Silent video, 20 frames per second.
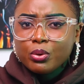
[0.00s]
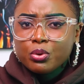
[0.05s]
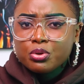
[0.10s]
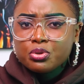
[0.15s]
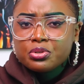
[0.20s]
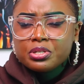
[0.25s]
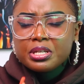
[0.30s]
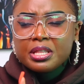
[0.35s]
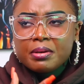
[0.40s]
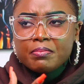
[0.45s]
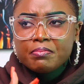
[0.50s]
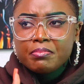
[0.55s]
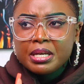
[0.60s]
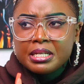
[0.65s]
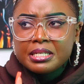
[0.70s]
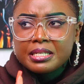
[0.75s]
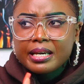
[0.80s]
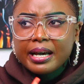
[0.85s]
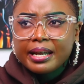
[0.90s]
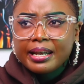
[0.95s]
Because you see, the
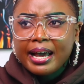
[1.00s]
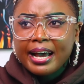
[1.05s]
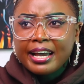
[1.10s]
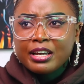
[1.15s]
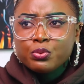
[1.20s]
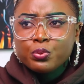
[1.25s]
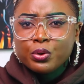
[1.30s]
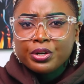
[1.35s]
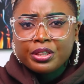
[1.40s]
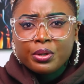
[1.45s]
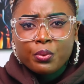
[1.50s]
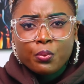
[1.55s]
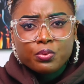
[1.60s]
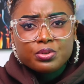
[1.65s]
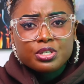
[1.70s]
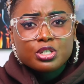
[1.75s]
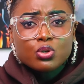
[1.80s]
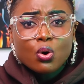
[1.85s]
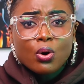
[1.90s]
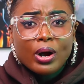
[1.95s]
beats can hide what the
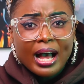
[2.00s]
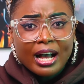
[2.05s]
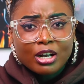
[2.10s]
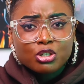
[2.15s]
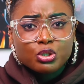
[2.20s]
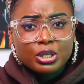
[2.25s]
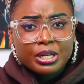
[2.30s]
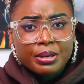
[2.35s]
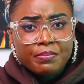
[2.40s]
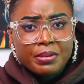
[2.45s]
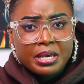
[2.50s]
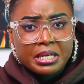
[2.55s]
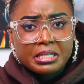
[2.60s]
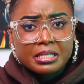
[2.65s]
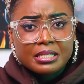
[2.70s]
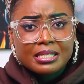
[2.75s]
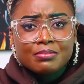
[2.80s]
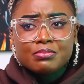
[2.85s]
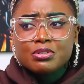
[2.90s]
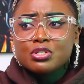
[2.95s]
song actually
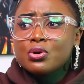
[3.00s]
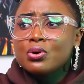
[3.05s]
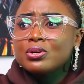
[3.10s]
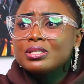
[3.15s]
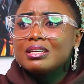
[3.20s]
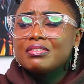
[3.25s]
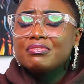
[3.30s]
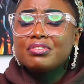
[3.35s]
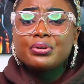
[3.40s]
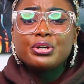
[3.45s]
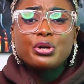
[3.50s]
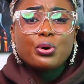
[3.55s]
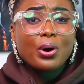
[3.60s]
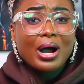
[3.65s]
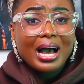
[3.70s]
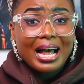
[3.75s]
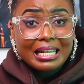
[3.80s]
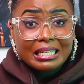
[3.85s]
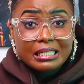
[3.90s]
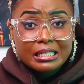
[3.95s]
means. Some songs are very
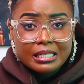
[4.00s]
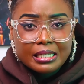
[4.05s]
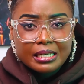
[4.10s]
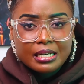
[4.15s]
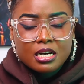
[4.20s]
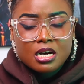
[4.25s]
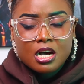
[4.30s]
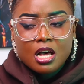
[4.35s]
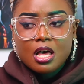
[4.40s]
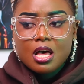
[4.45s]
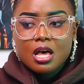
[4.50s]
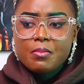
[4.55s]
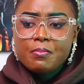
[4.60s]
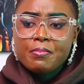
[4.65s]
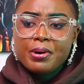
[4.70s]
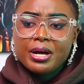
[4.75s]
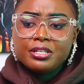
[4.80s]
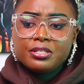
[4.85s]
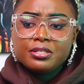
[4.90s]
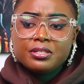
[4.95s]
occultic,
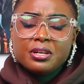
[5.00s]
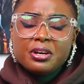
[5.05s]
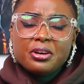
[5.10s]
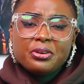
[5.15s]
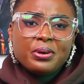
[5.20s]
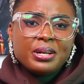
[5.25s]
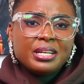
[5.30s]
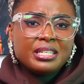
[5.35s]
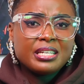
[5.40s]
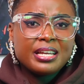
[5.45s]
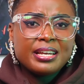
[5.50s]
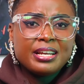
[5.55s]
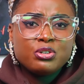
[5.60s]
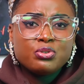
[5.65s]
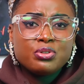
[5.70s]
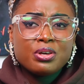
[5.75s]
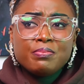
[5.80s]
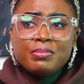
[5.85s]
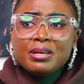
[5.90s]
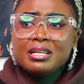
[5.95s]
but you're listening
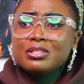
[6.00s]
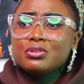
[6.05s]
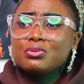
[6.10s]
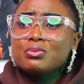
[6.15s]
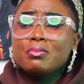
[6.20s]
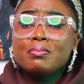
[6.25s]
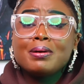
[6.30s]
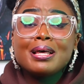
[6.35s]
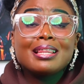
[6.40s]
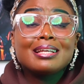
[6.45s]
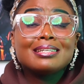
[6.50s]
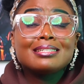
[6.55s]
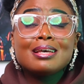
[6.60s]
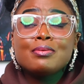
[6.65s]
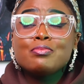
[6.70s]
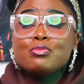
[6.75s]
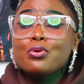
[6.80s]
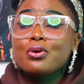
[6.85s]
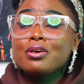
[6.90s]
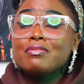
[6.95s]
to the beats. By the
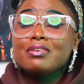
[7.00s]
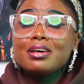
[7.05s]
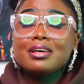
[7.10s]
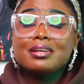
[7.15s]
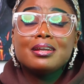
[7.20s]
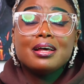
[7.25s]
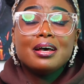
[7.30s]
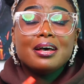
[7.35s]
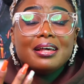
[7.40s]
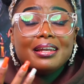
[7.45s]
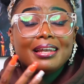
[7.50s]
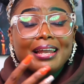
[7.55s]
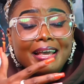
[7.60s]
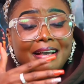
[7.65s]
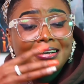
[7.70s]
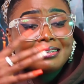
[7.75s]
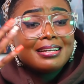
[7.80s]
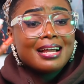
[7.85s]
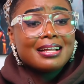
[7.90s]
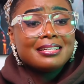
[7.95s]
time you even like